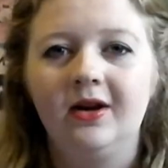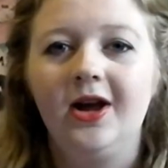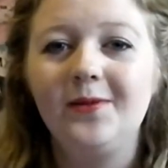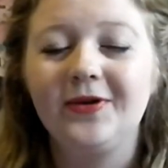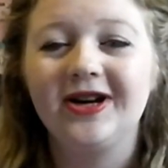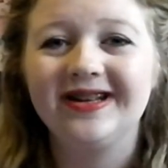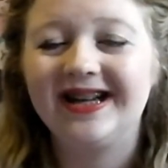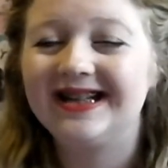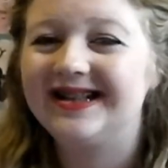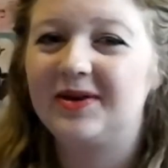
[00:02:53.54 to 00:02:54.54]
Hope you guys
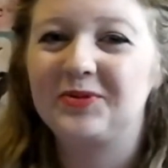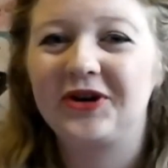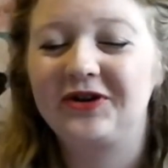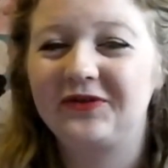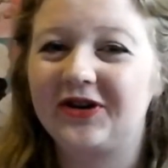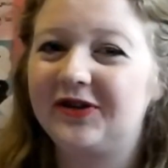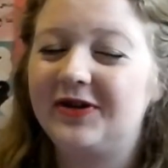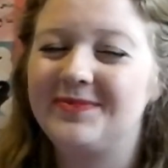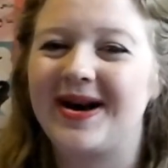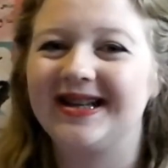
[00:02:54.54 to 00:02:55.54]
like this episode of Does It
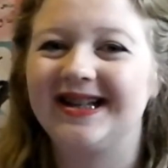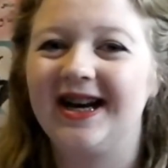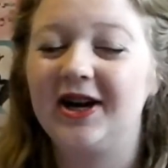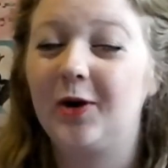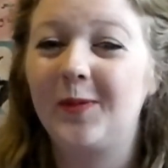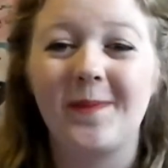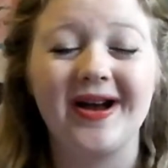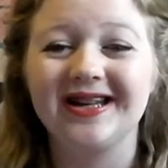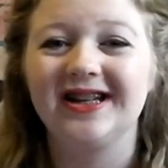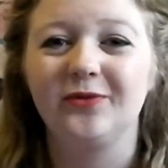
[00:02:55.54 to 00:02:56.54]
Really Matter and I'll be
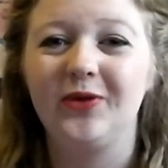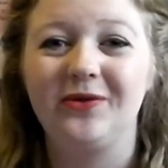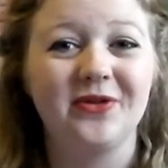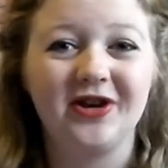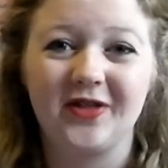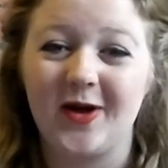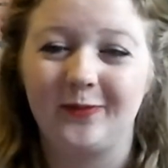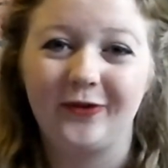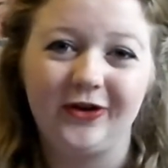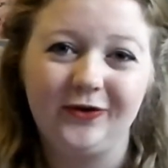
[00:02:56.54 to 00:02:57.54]
back next week with another
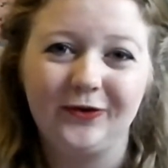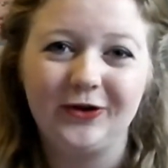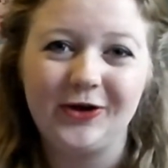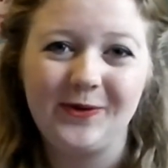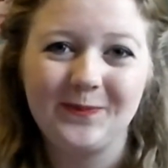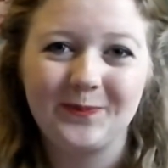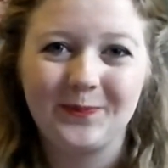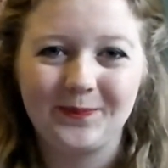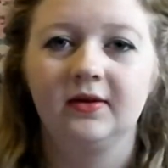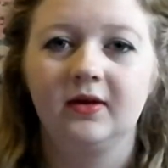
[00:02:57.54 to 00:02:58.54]
episode for you.
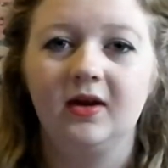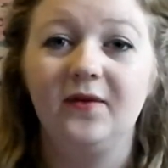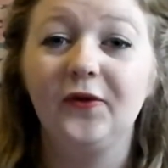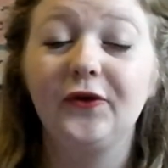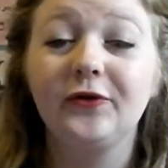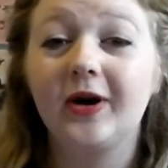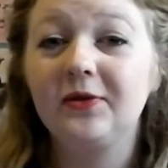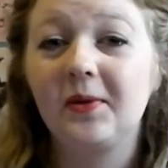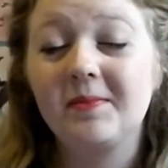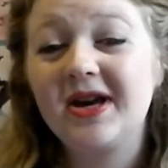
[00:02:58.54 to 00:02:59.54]
If you're
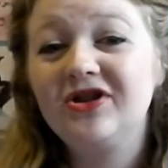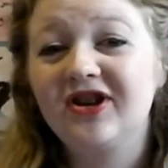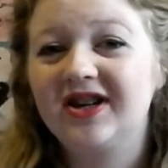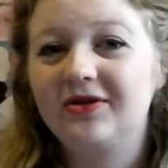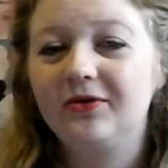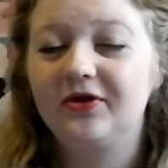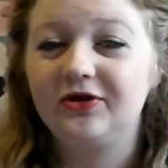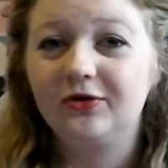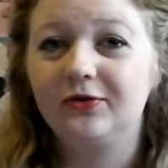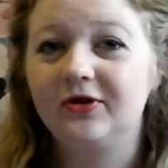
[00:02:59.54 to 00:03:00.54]
subscribed to my main channel, then
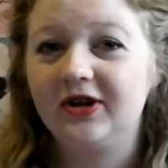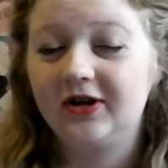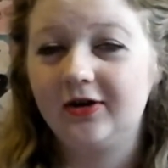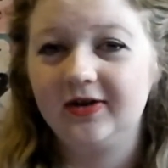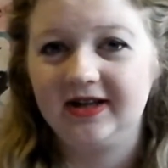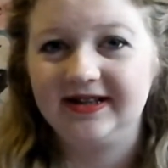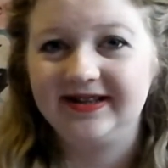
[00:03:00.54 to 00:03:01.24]
you'll already know this,